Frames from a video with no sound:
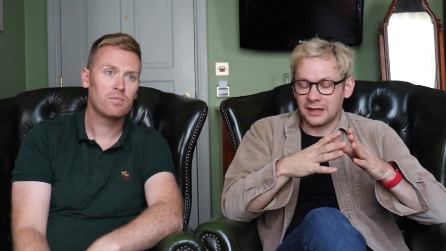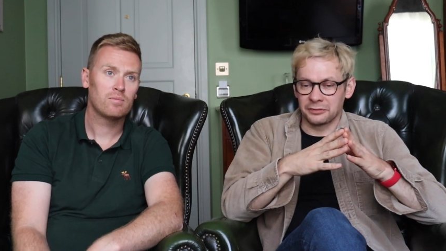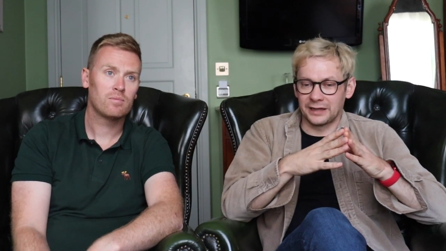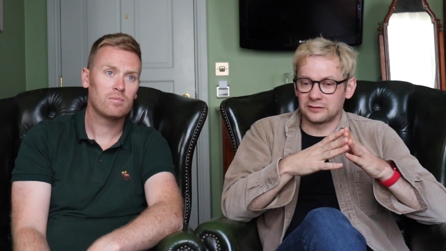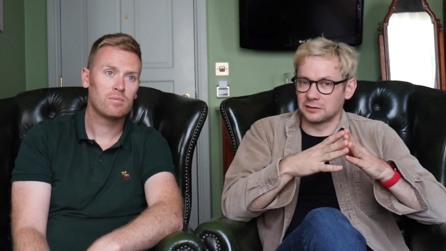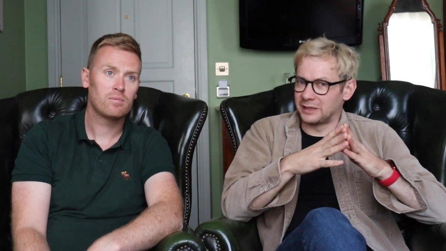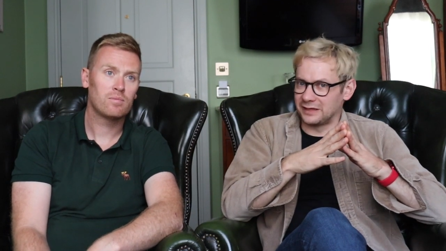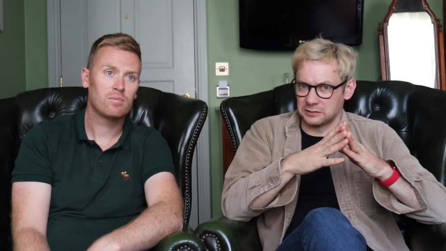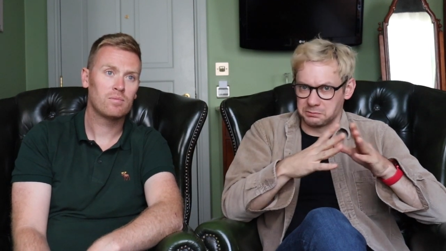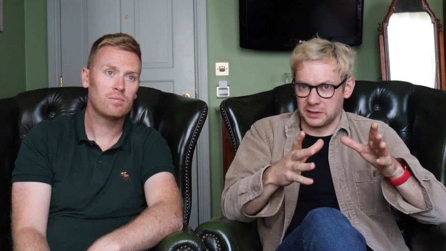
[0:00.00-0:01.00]
Speaker 1: That to me
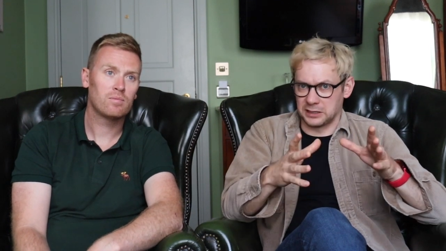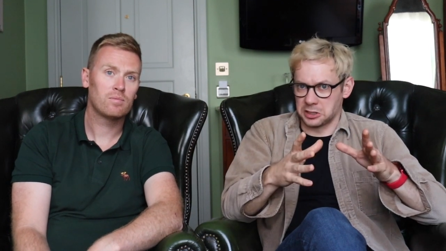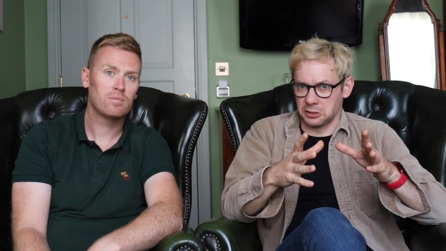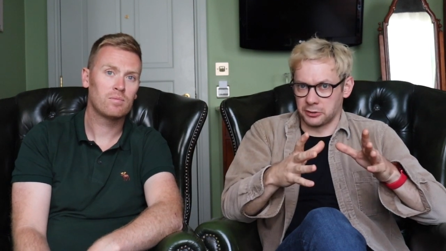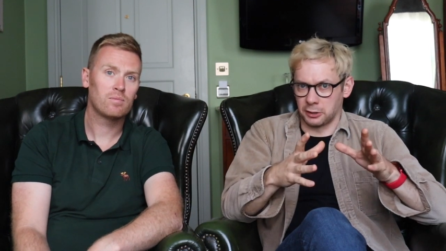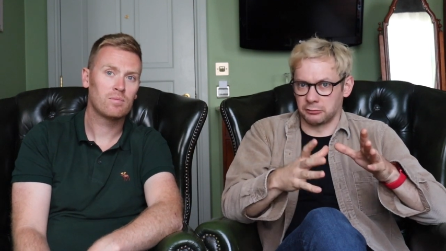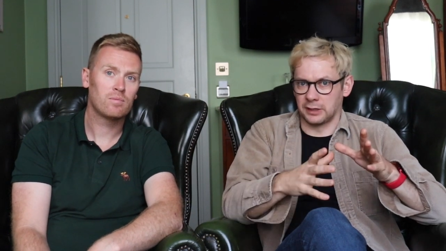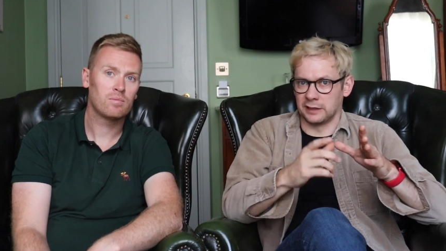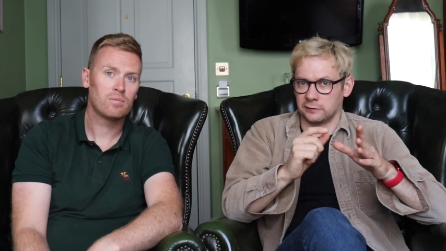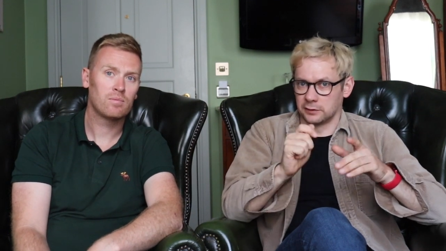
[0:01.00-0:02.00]
is a big no-no.
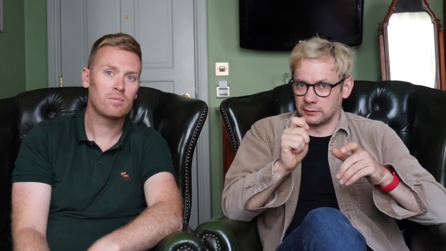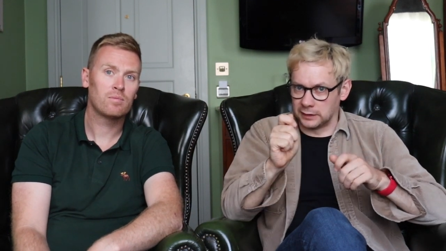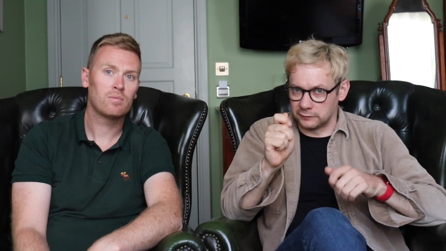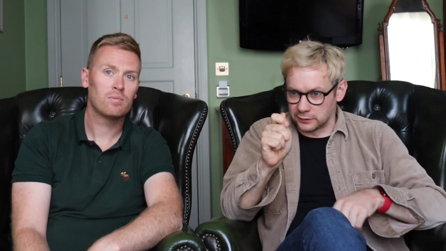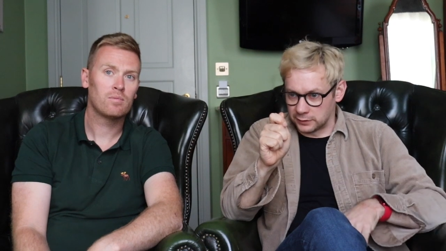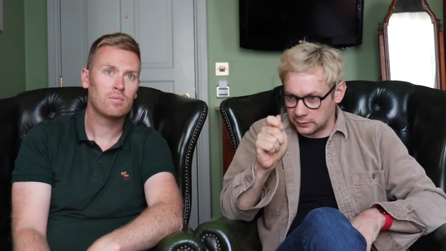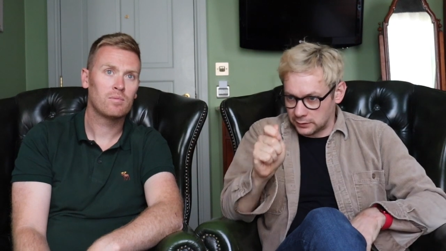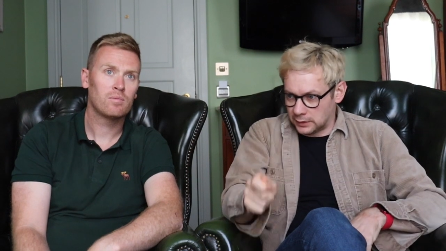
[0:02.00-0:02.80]
That is a it's a